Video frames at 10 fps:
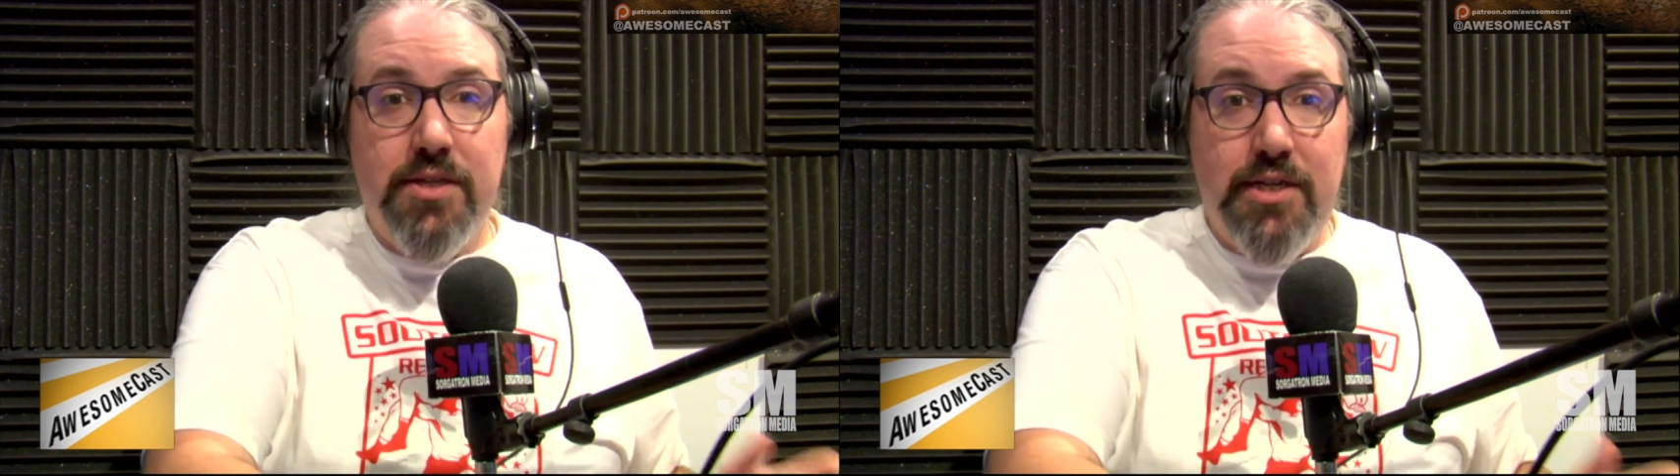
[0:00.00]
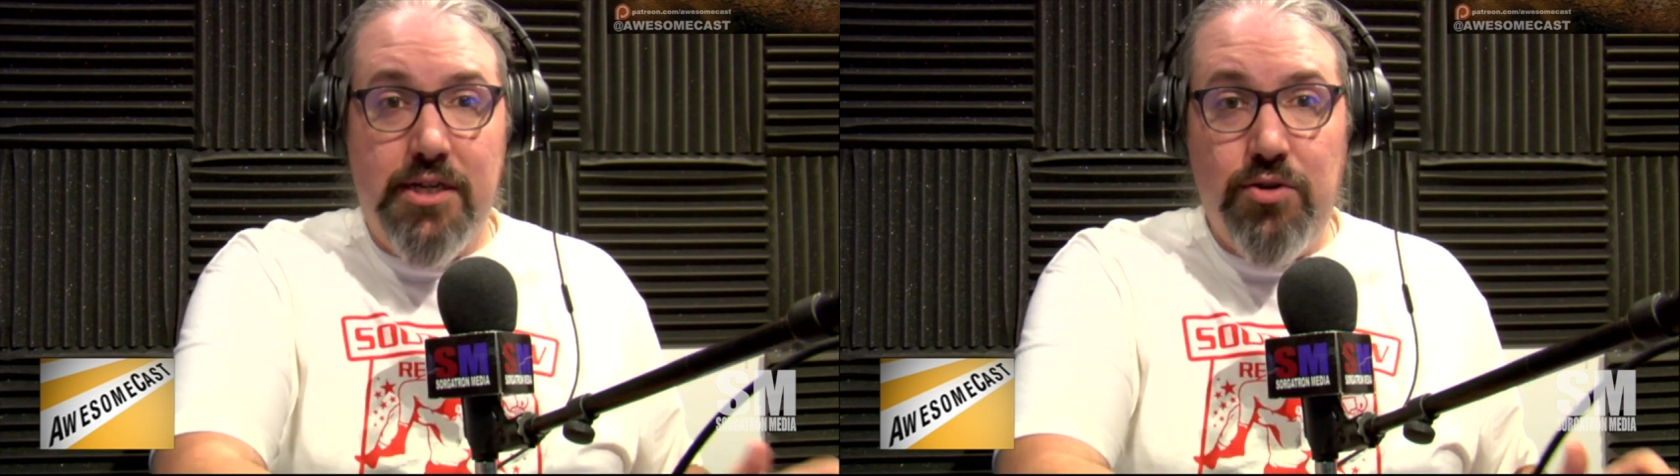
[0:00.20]

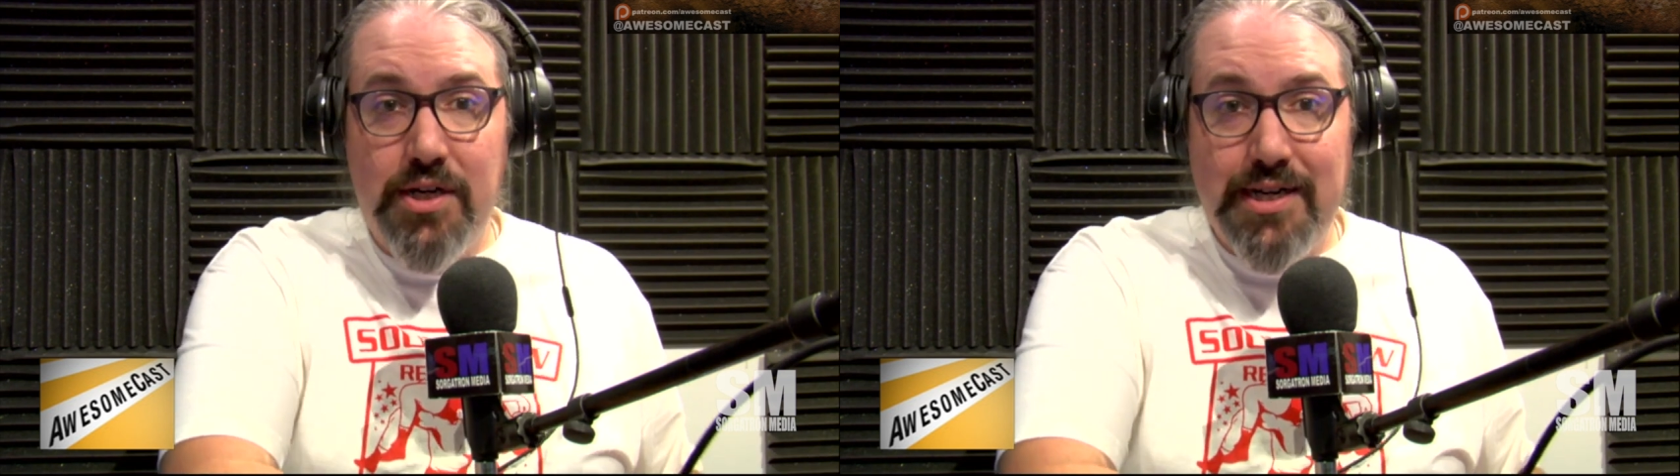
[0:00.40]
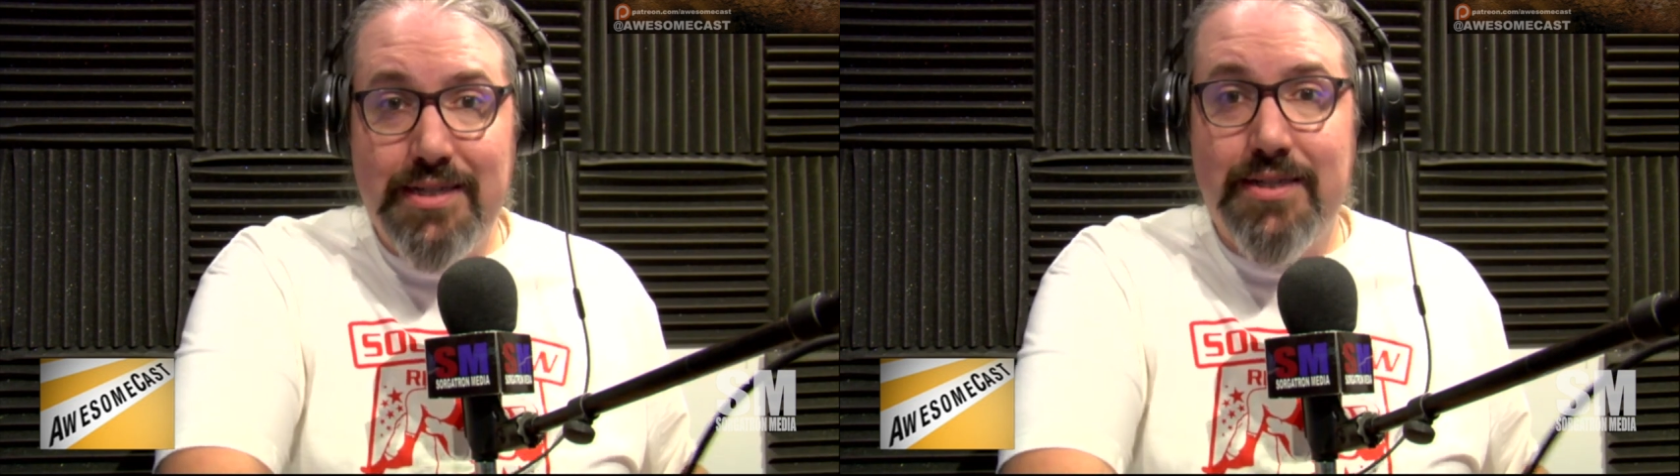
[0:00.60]
the unit
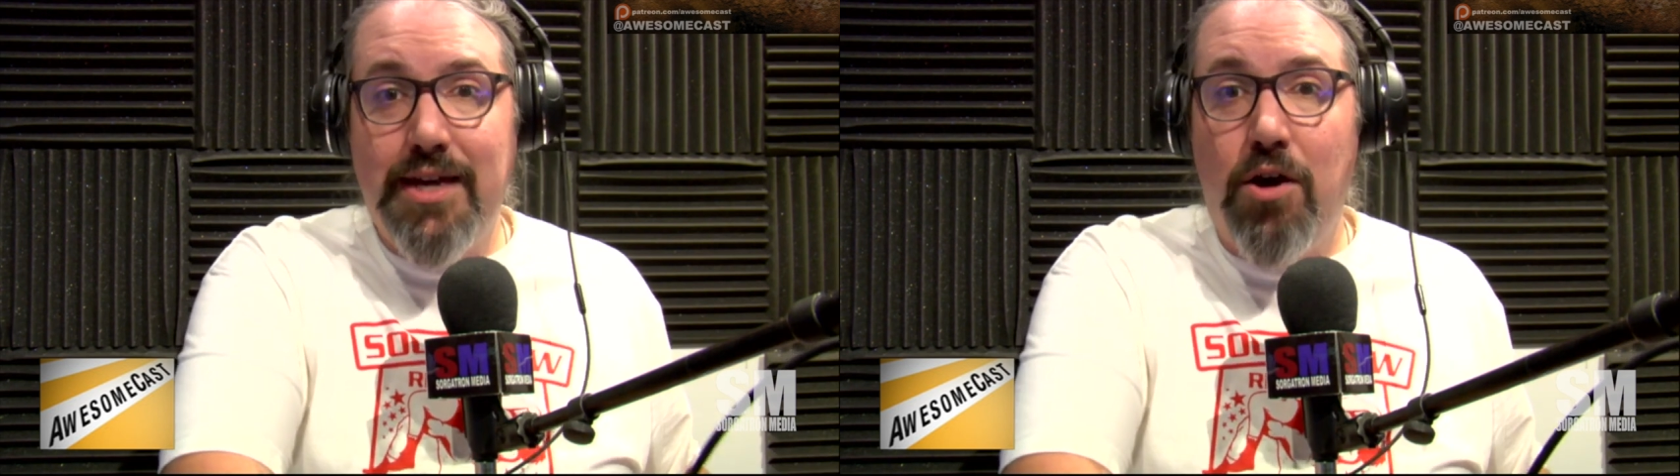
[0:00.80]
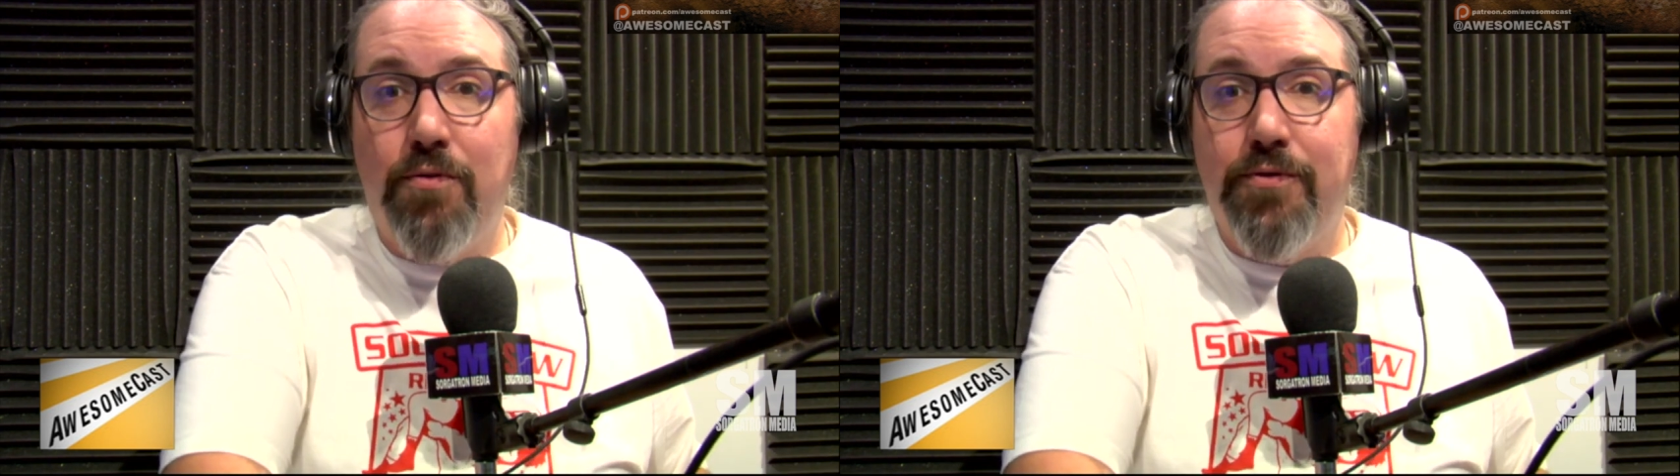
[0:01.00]

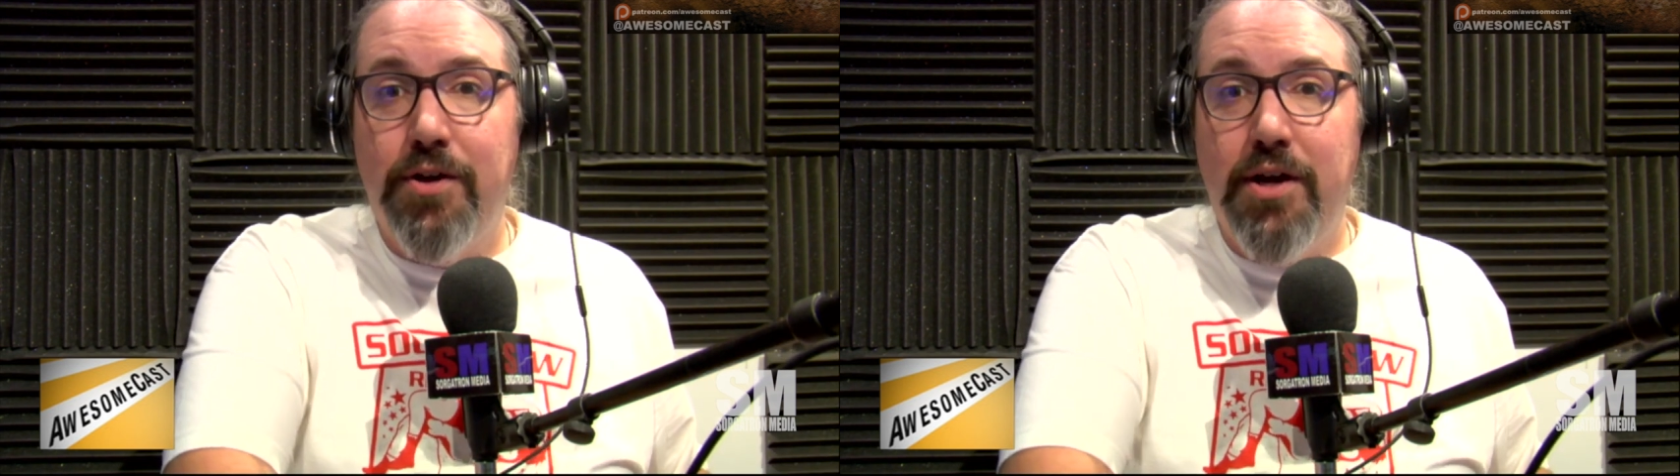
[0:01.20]
itself.